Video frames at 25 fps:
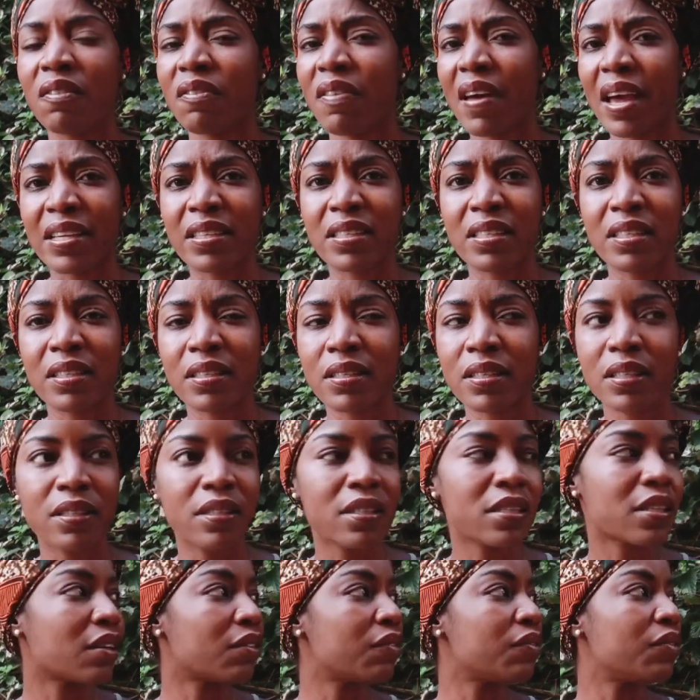vaccines
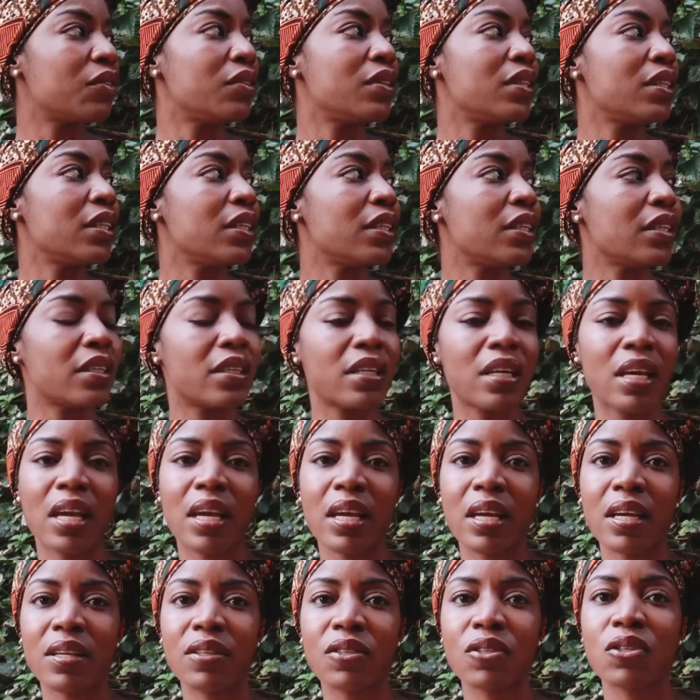and stuff you need."
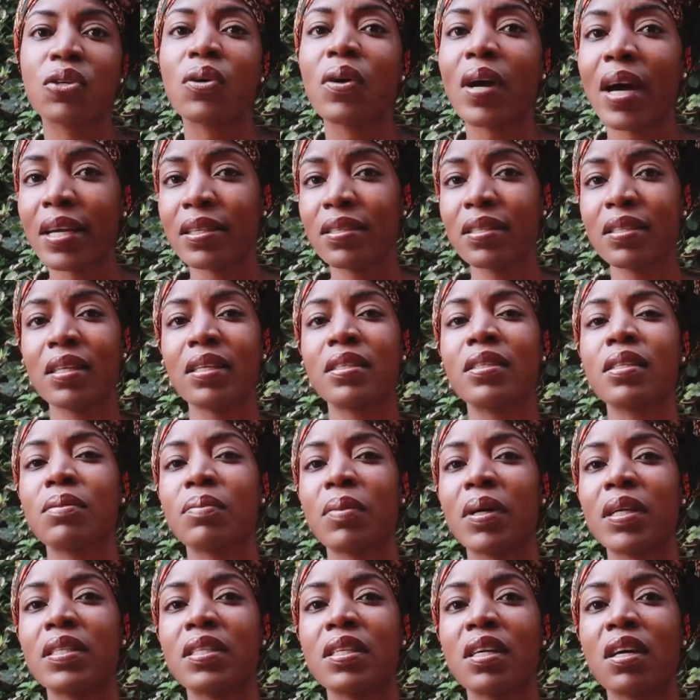And so I said to
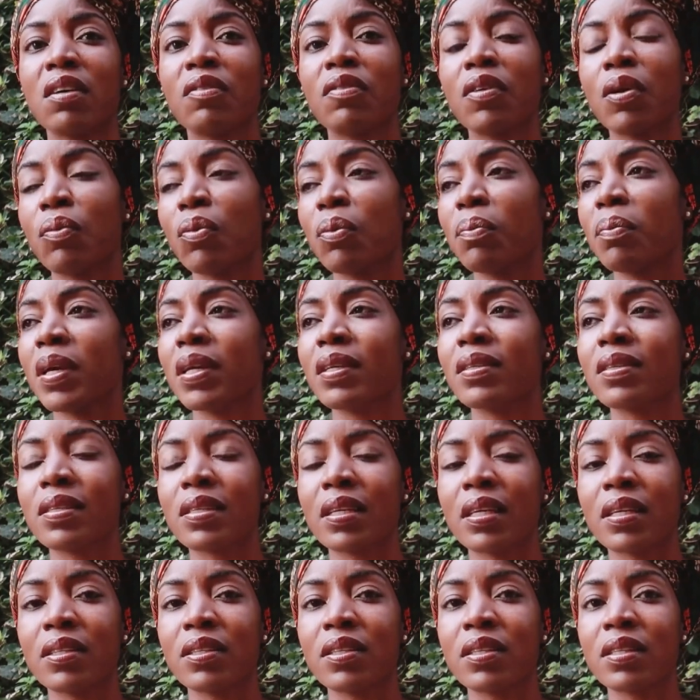myself, it would make
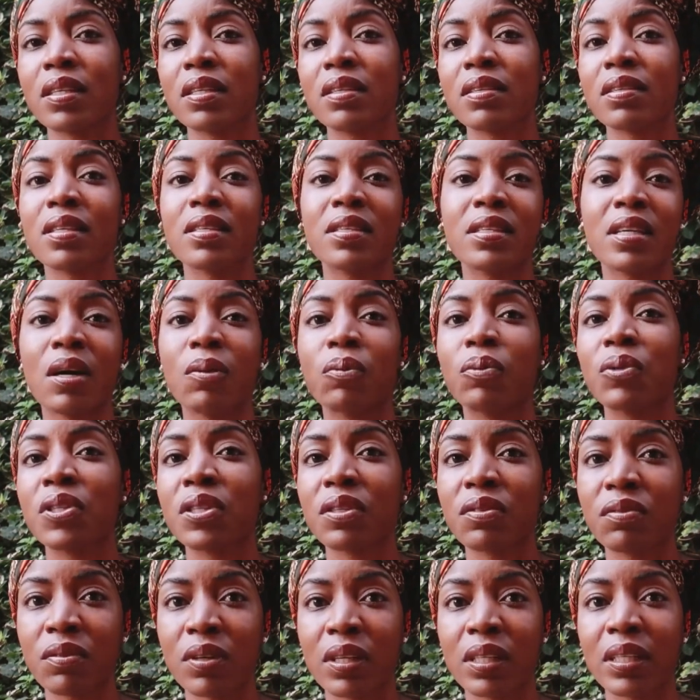sense, since I
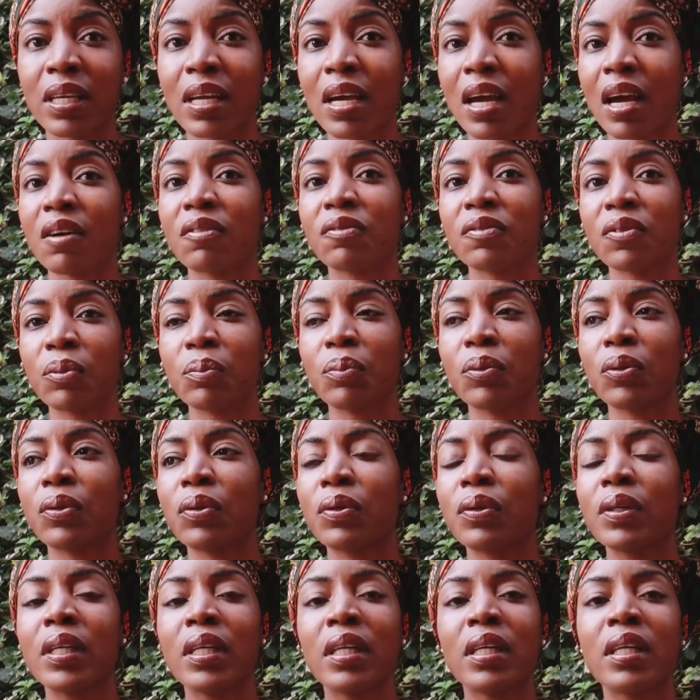wasn't really
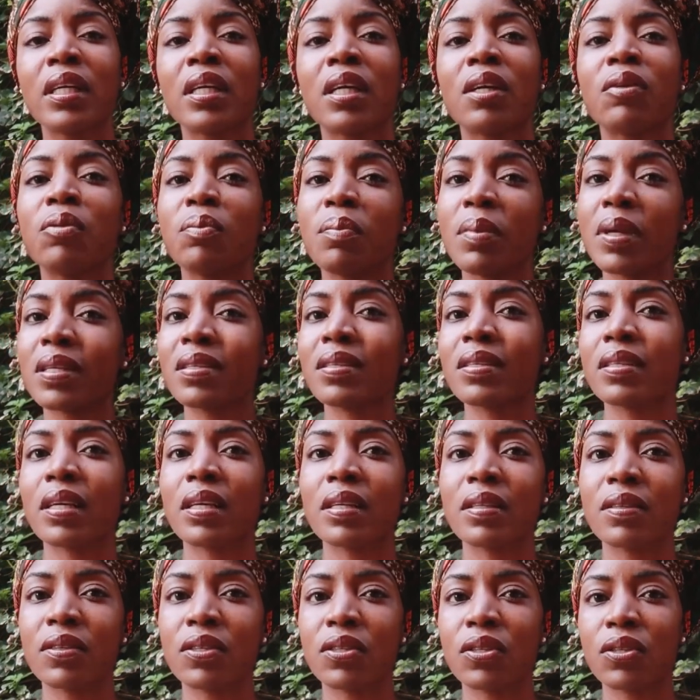comfortable, it would make
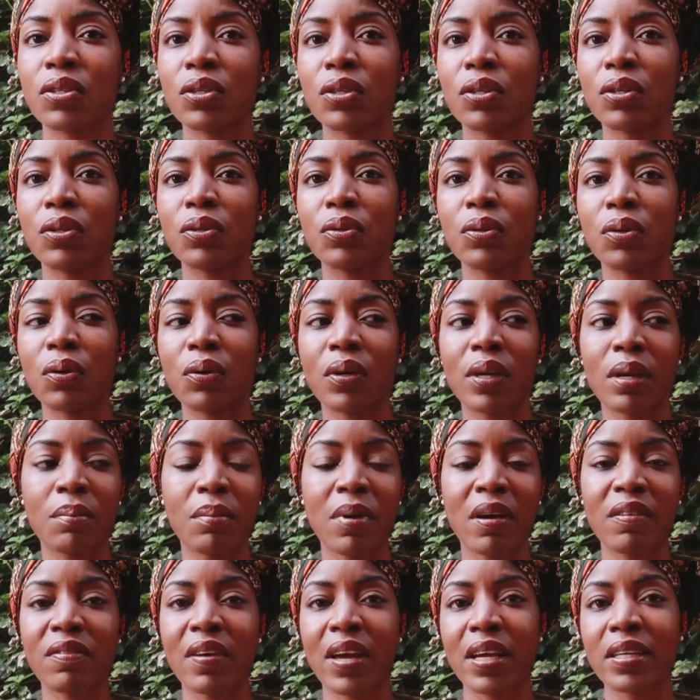sense to, you know, get
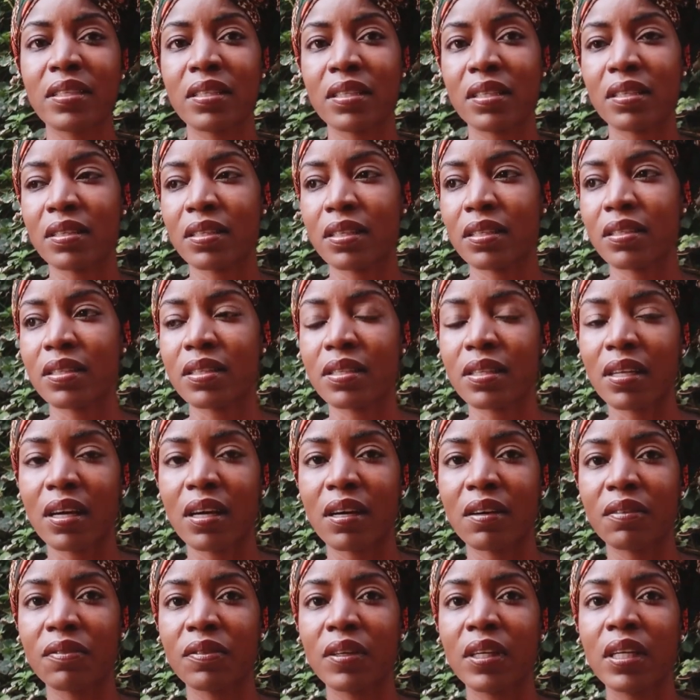my vaccines and
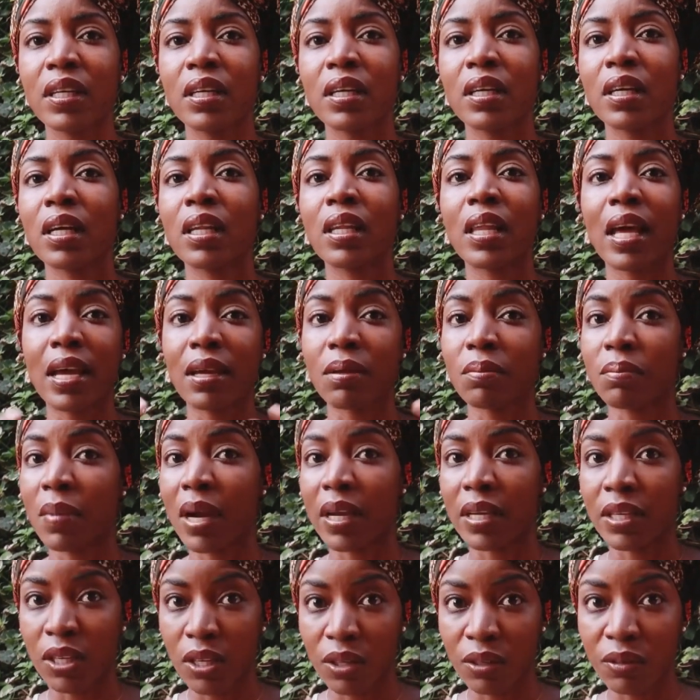stuff, like
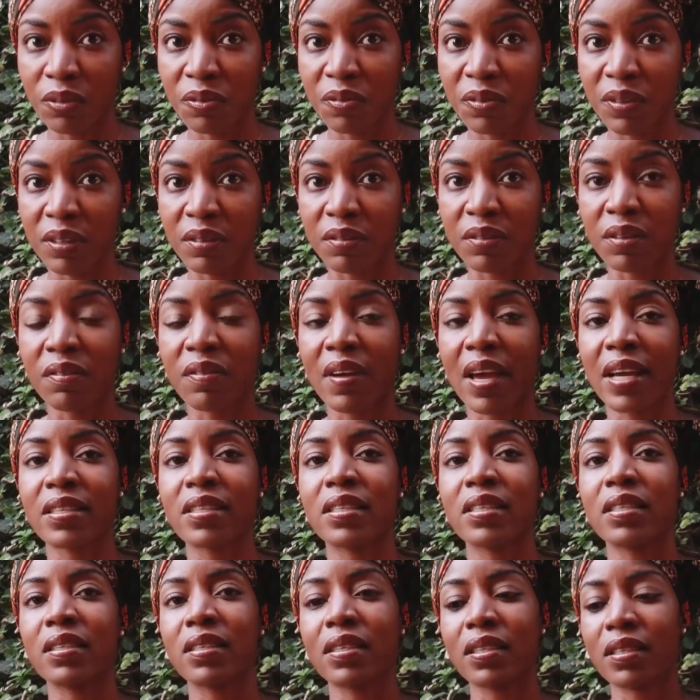my yellow fever
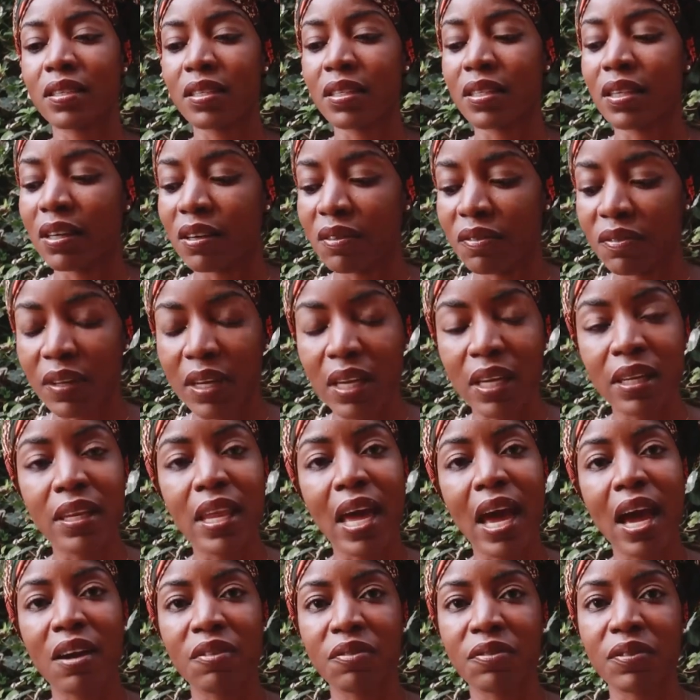vaccines and stuff in
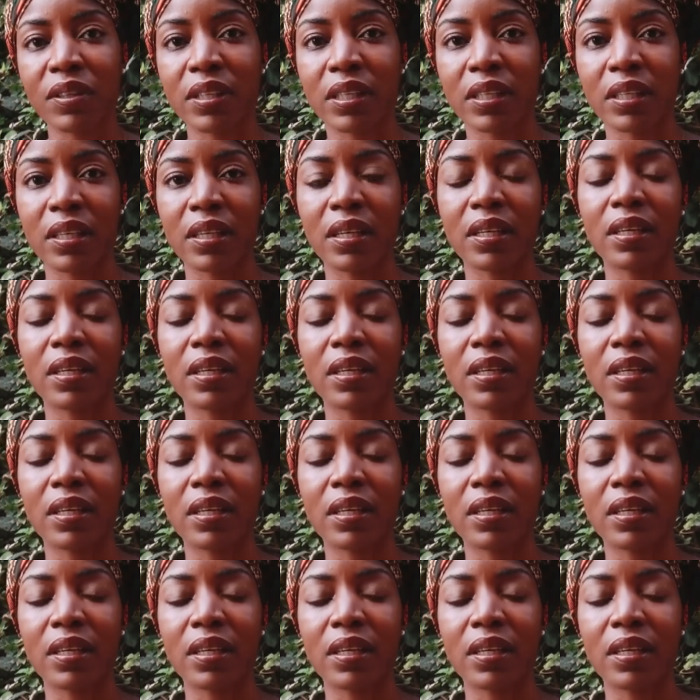Africa,